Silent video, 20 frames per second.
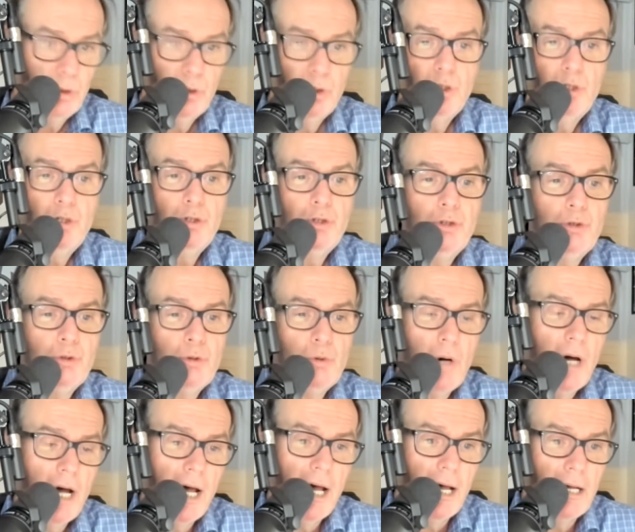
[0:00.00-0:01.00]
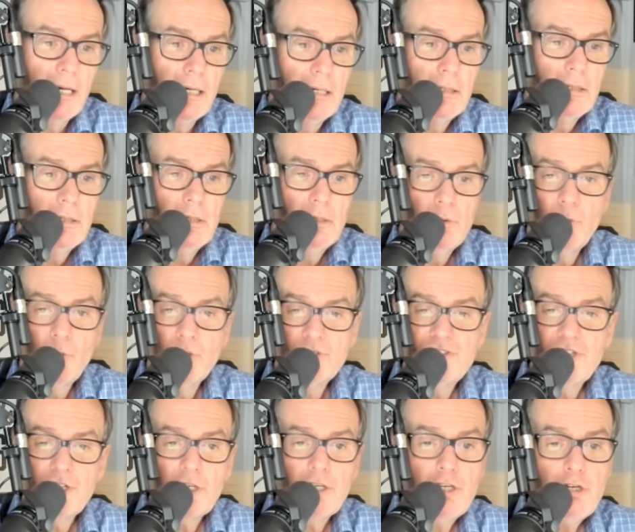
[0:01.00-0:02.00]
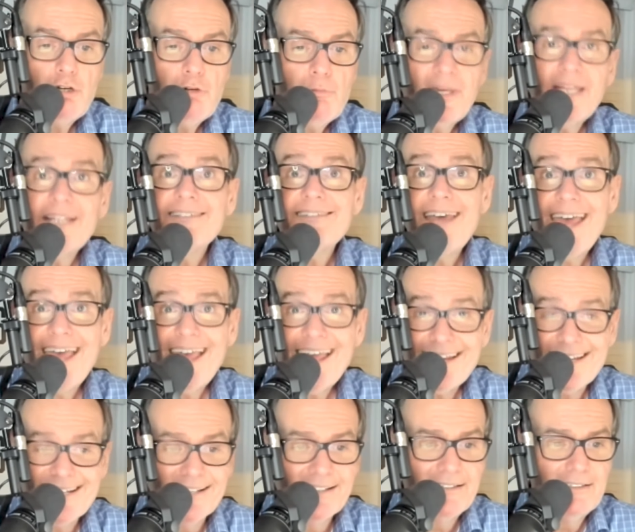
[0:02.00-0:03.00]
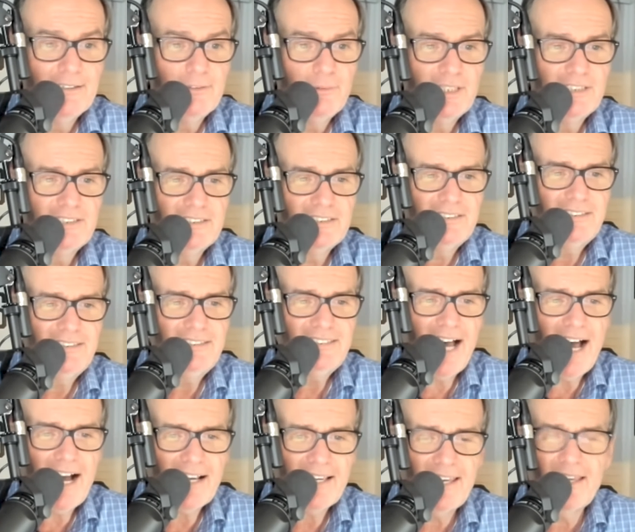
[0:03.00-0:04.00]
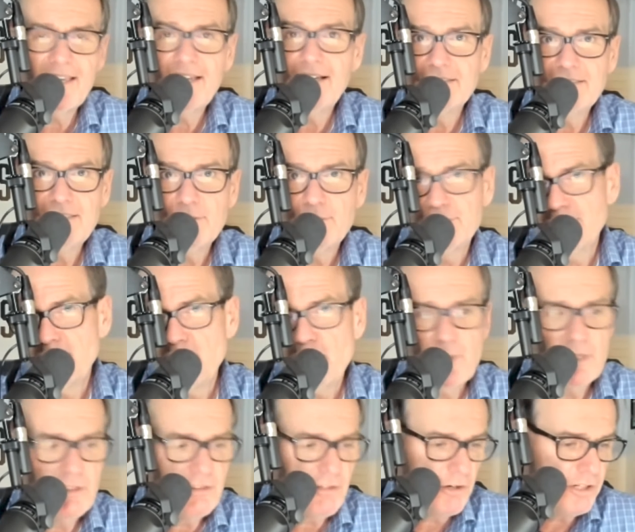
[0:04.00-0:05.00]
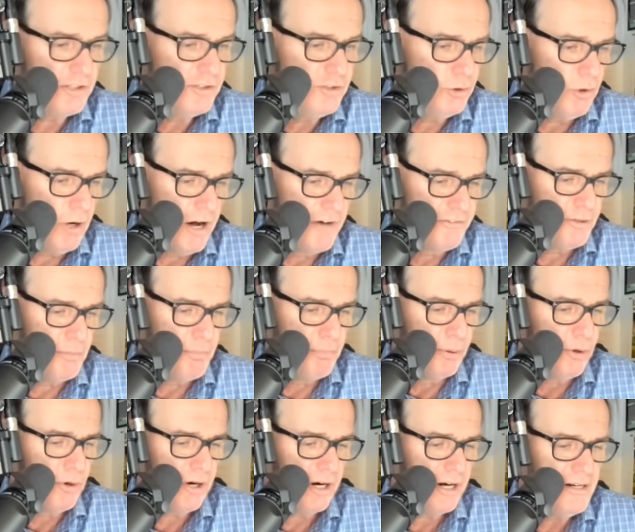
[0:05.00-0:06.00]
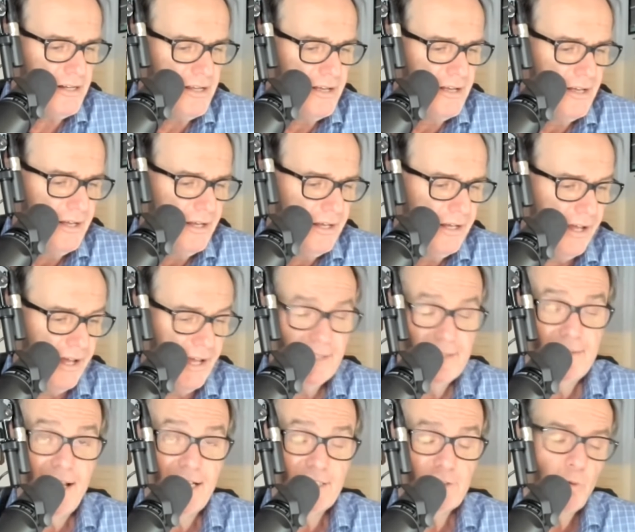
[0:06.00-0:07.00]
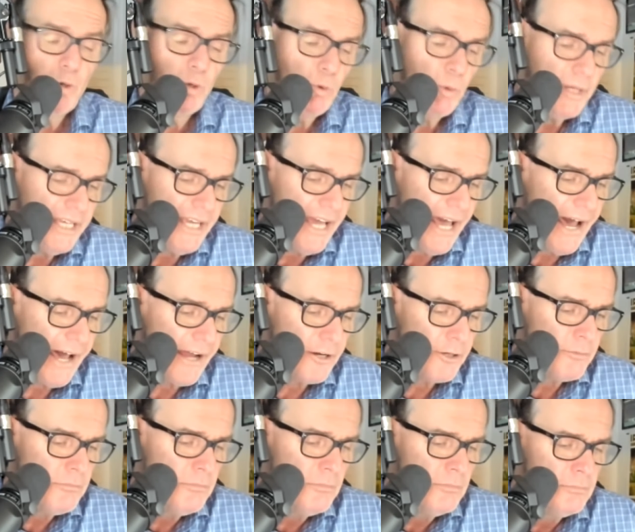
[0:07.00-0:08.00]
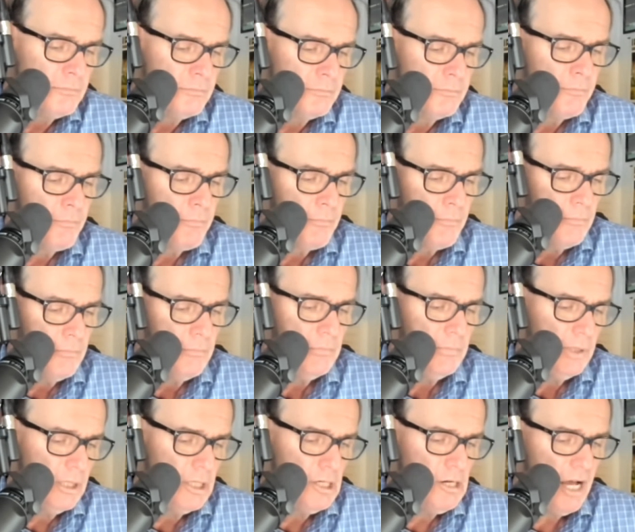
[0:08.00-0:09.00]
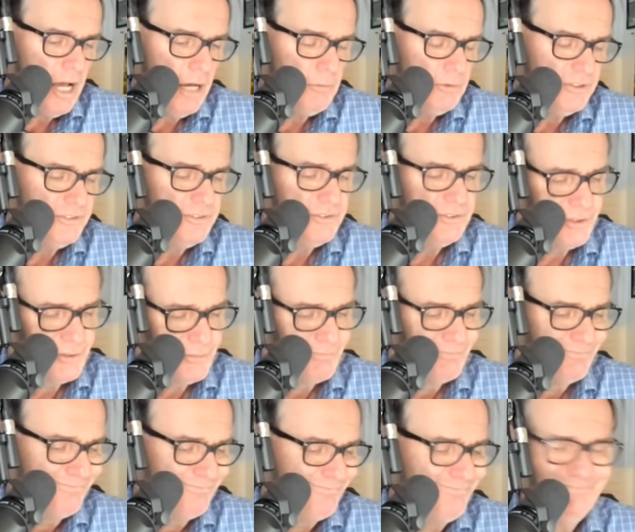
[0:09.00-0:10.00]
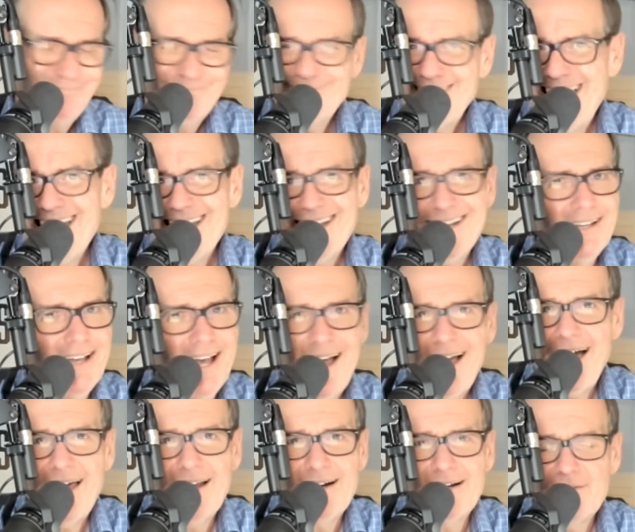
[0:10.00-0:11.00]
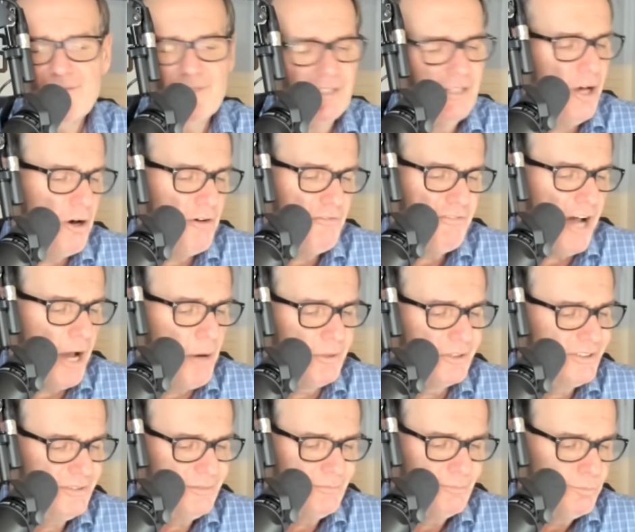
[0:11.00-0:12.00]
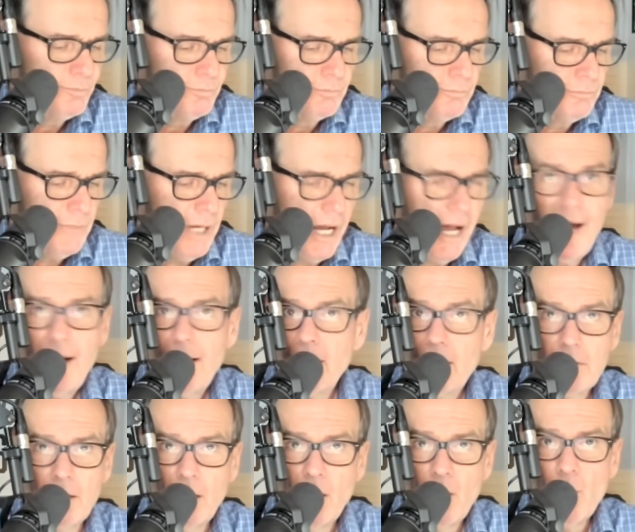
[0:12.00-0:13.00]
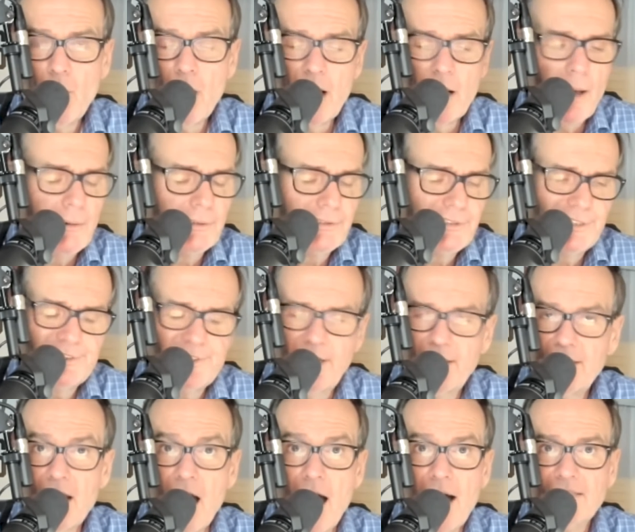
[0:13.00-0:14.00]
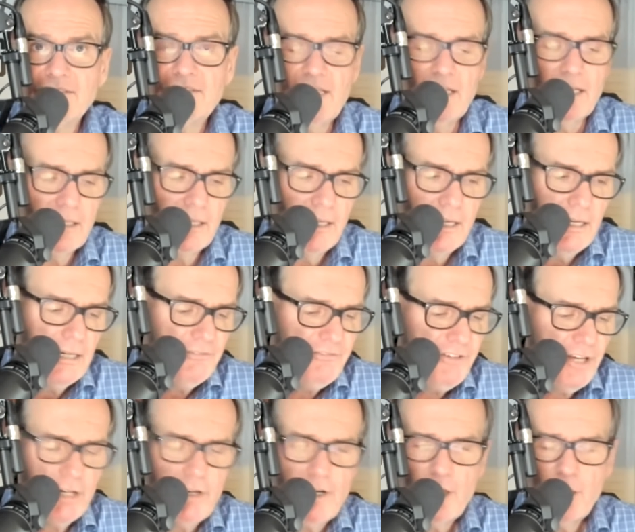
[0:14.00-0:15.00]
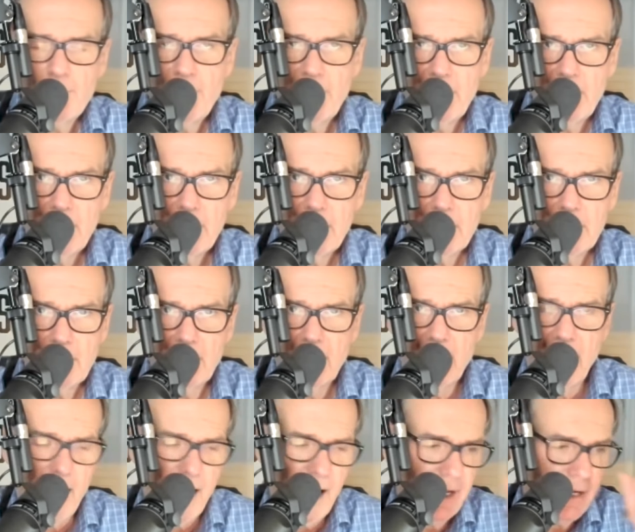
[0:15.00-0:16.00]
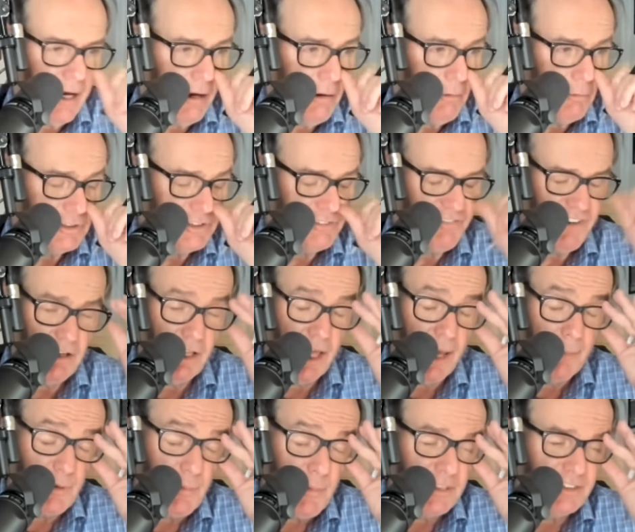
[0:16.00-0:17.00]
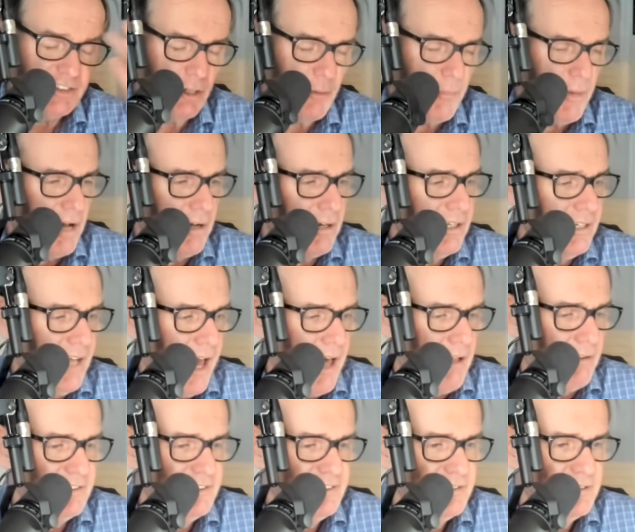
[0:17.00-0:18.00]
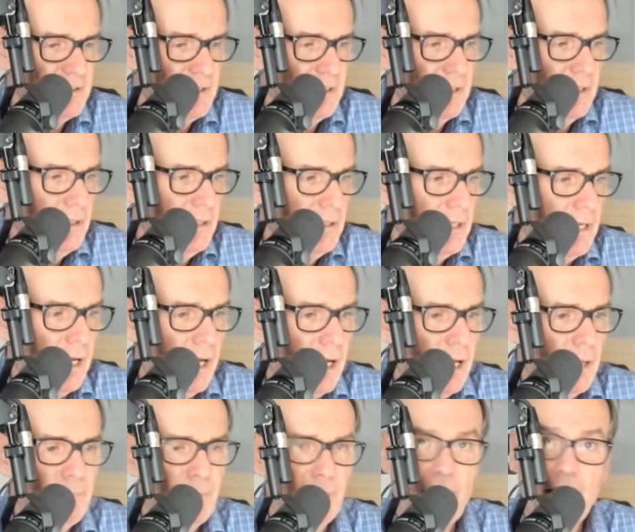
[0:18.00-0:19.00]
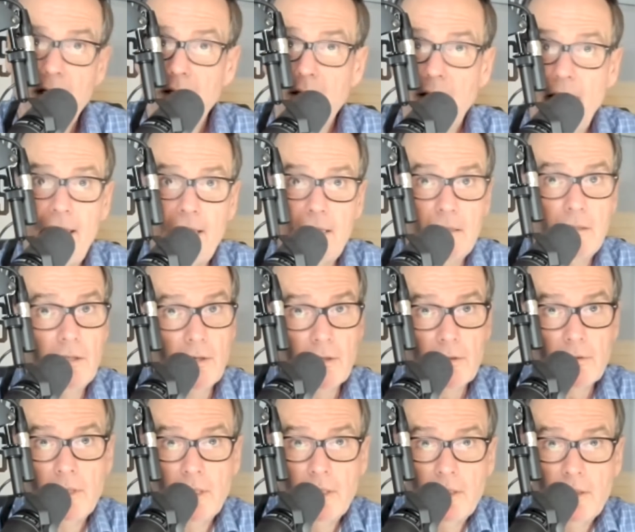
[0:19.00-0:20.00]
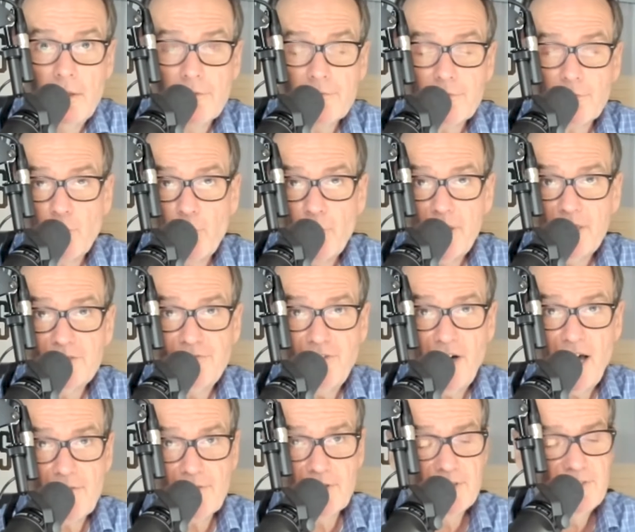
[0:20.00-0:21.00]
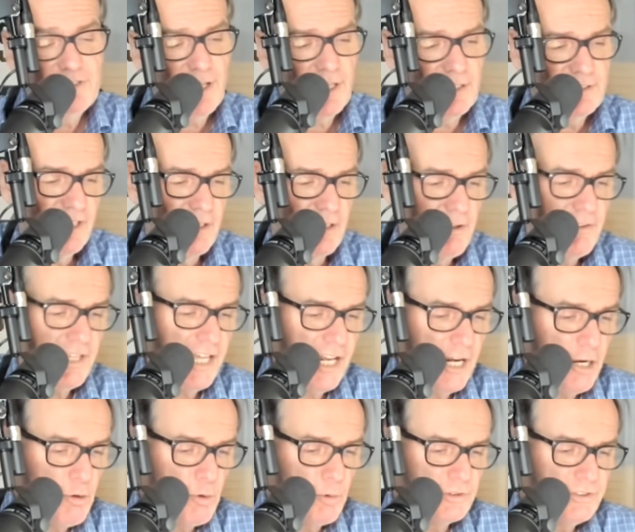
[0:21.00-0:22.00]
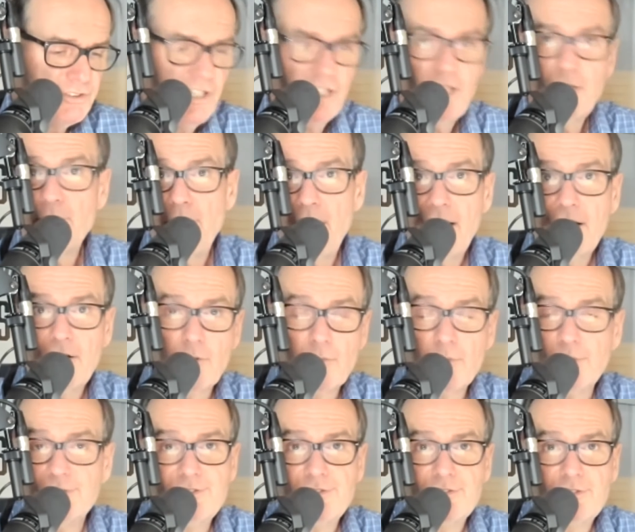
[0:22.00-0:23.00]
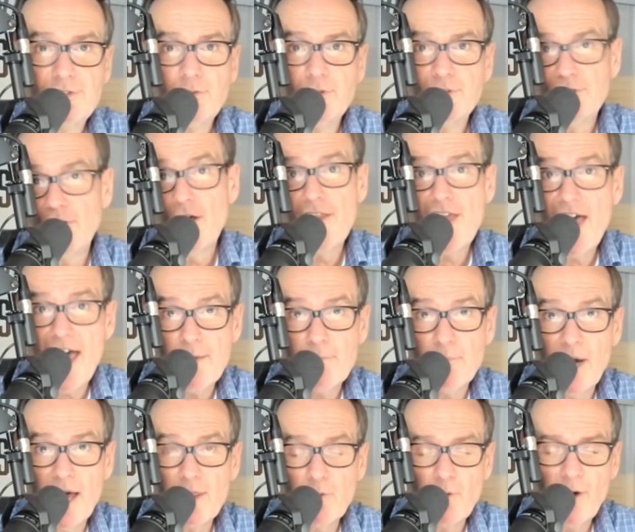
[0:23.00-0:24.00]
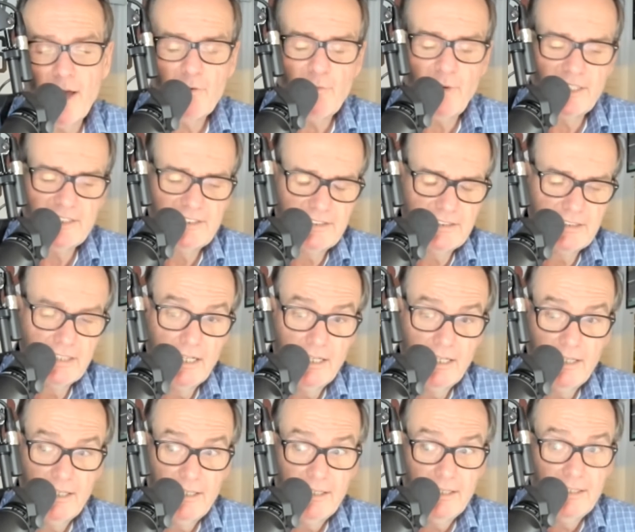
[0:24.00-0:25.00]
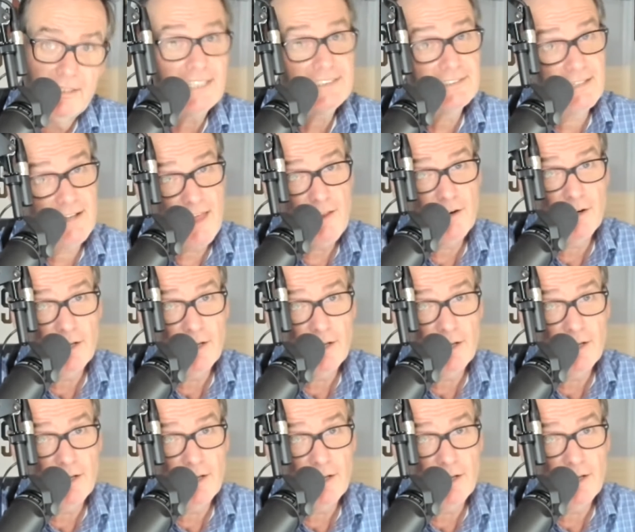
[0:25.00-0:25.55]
who was the QB10, which is shocking because he was QB32 off the board. That's where we had him. You know, I don't even know if I was high or low on him. I was just agnostic. Figured he'd be the guy. I was fairly optimistic about Canales. But hey, look, through weeks 5 or 6, I don't think anyone was thinking Baker was all that, by the way, which that's another